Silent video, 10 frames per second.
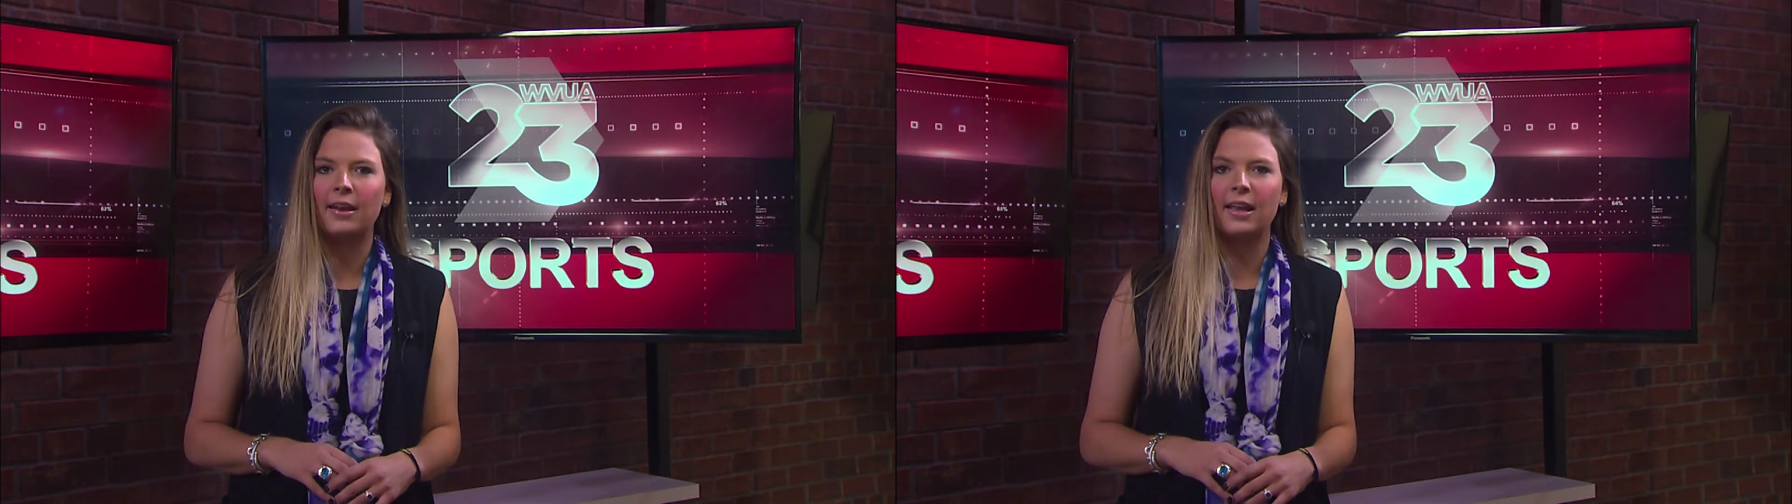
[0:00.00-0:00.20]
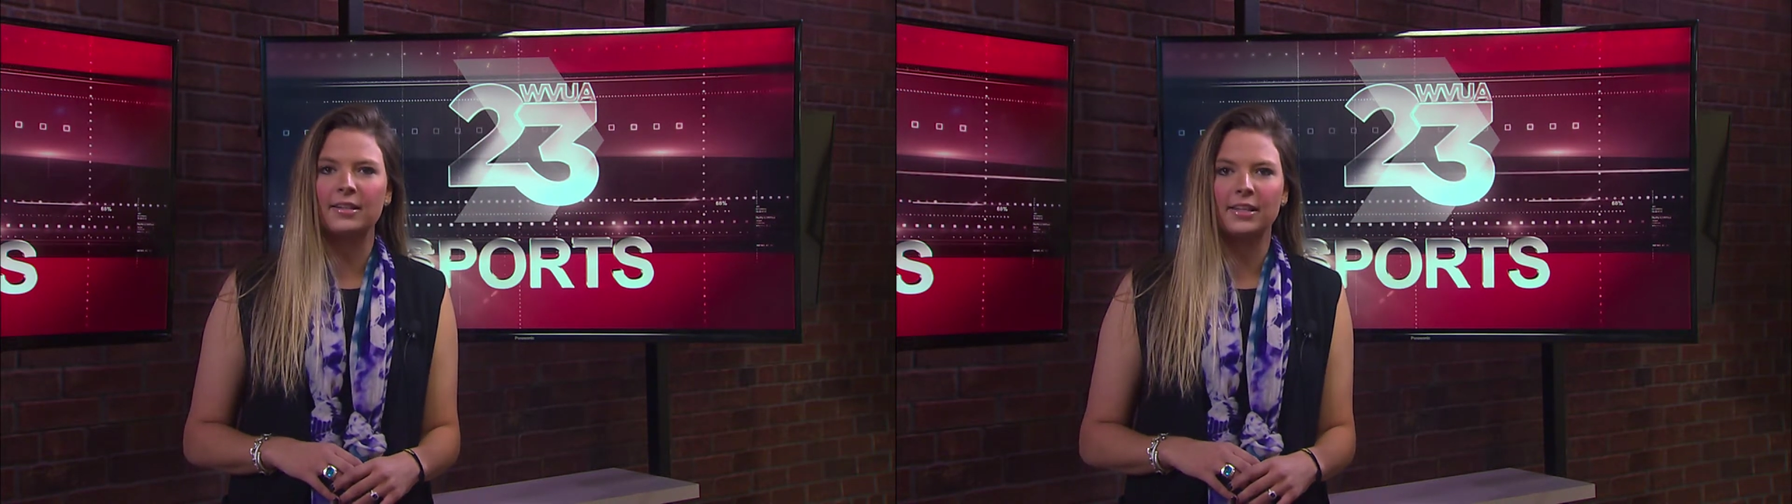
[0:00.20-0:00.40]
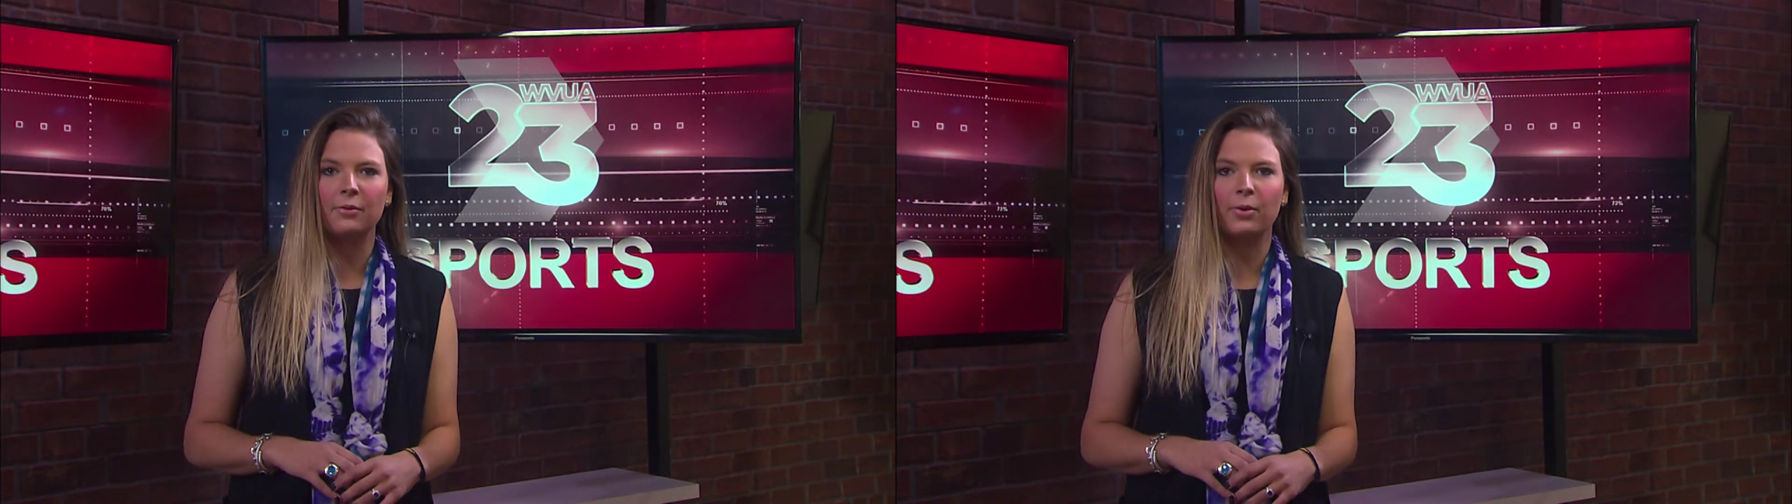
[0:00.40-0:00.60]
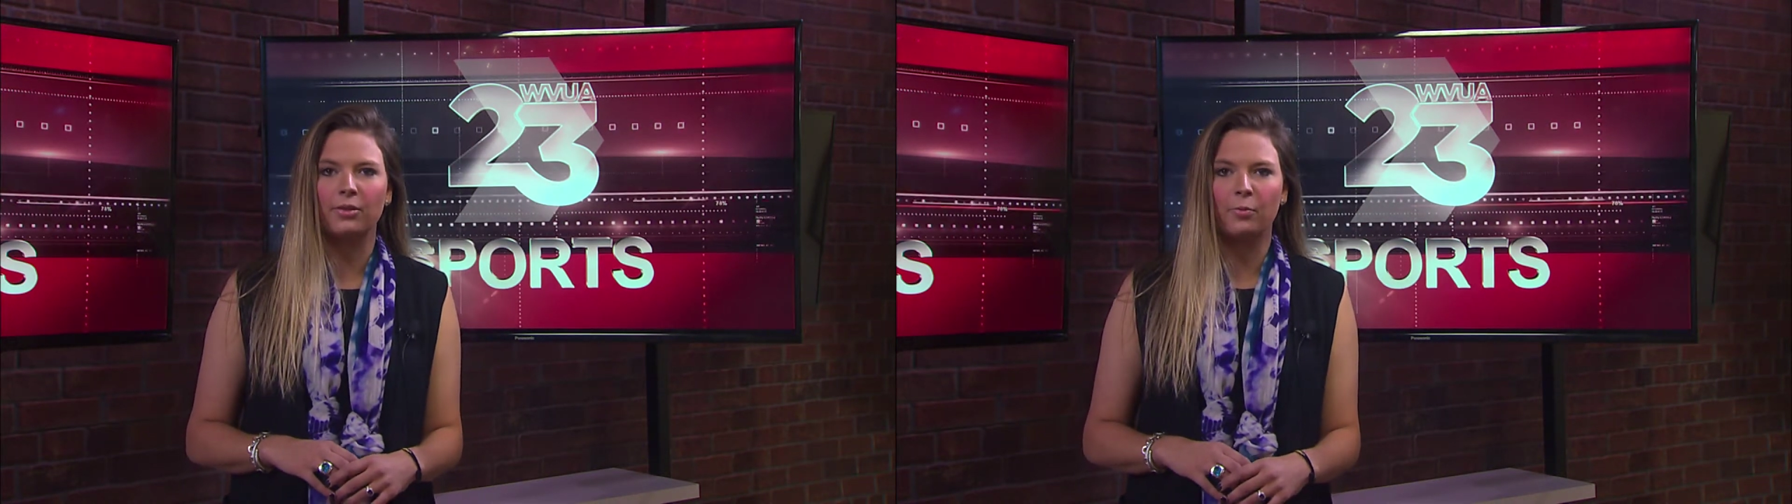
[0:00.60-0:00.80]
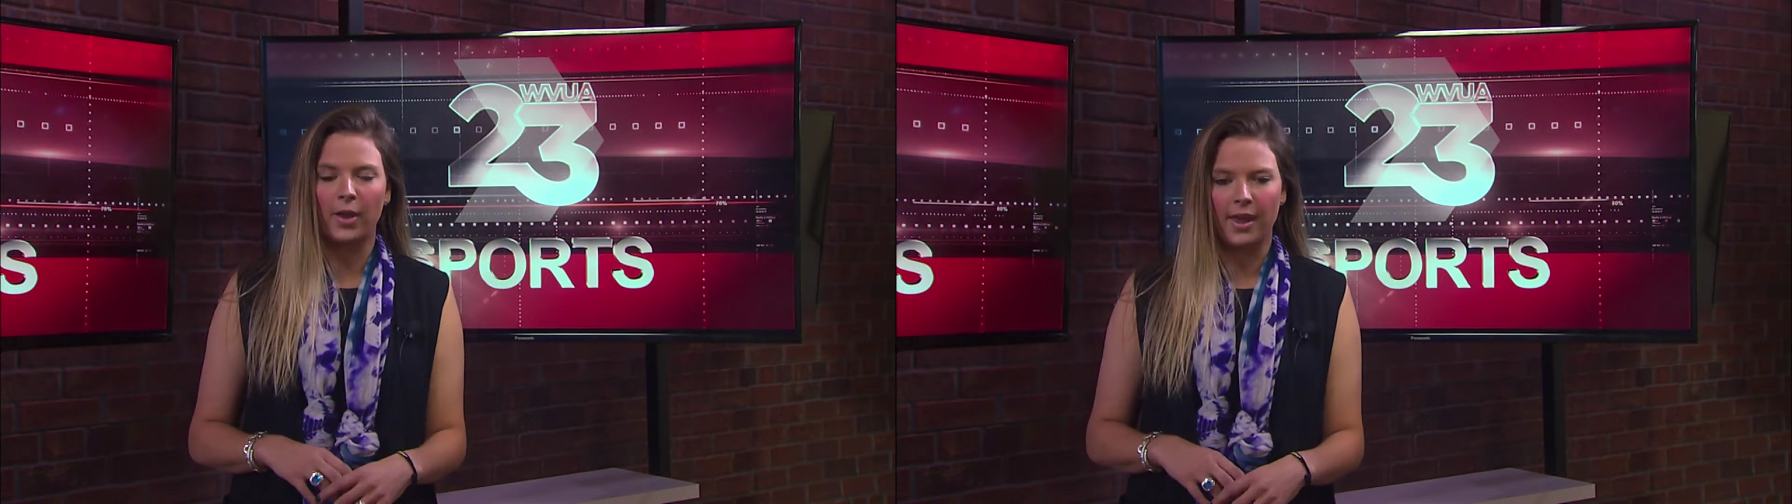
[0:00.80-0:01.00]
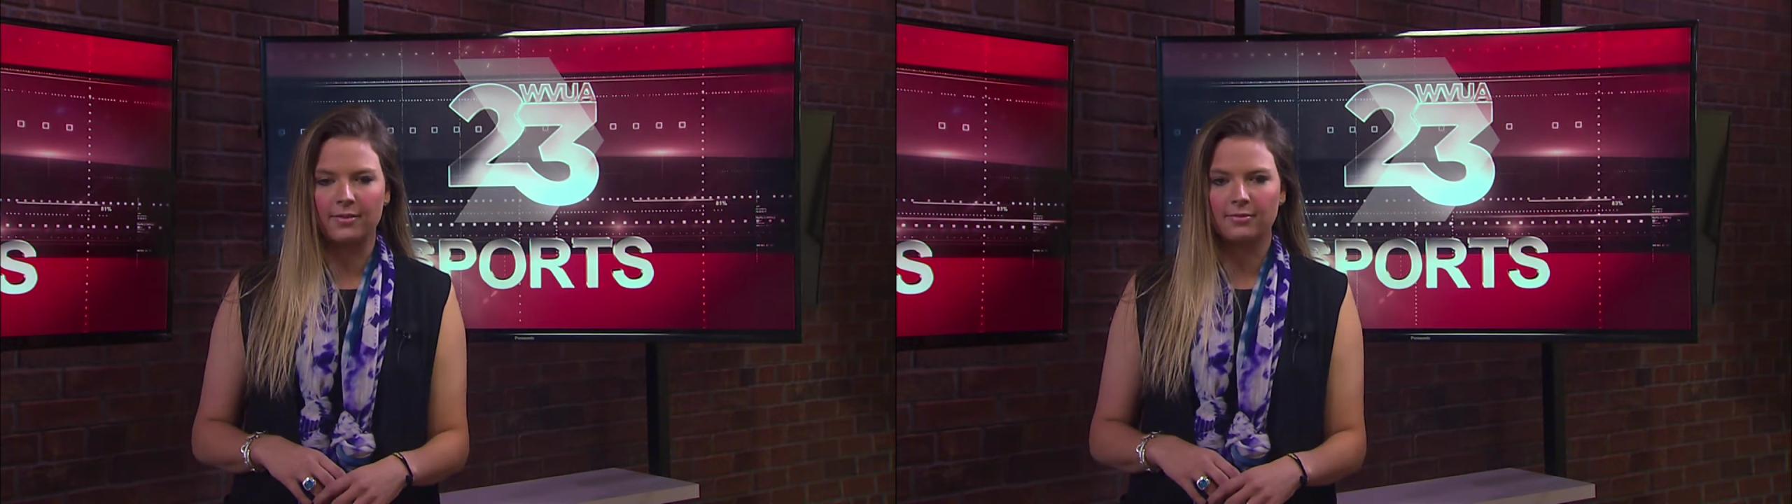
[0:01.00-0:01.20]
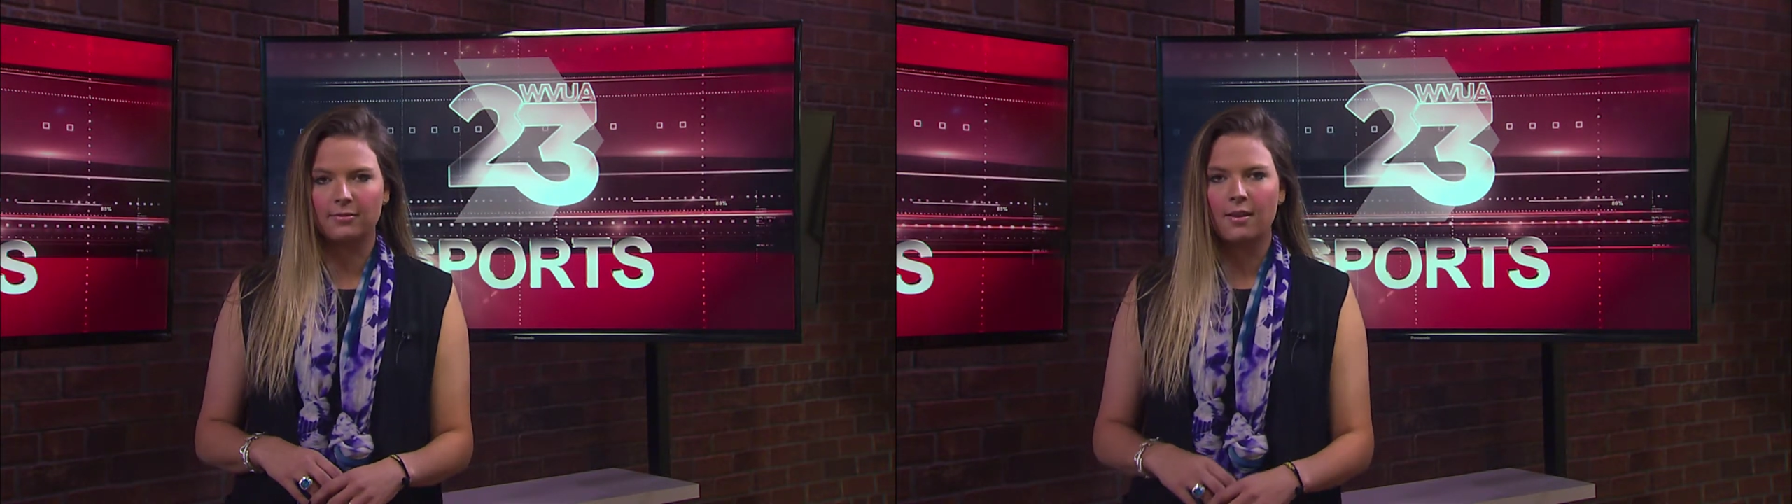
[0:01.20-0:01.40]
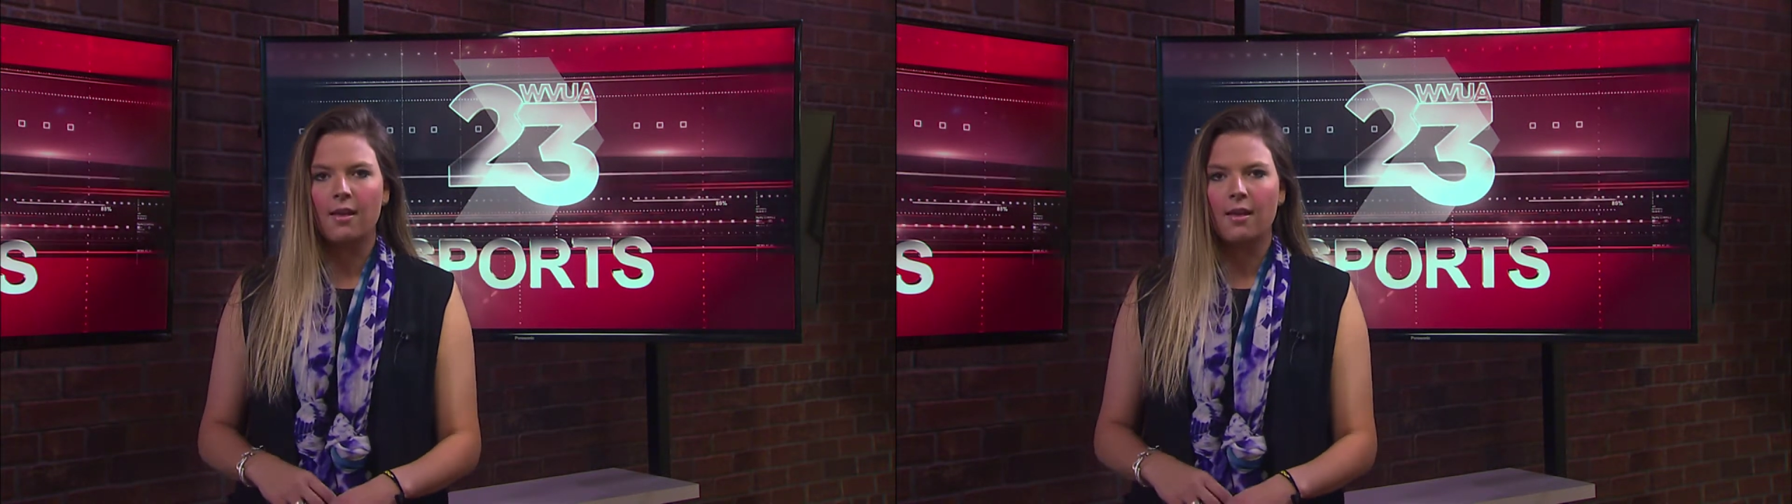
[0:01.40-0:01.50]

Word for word: and ended it with a win.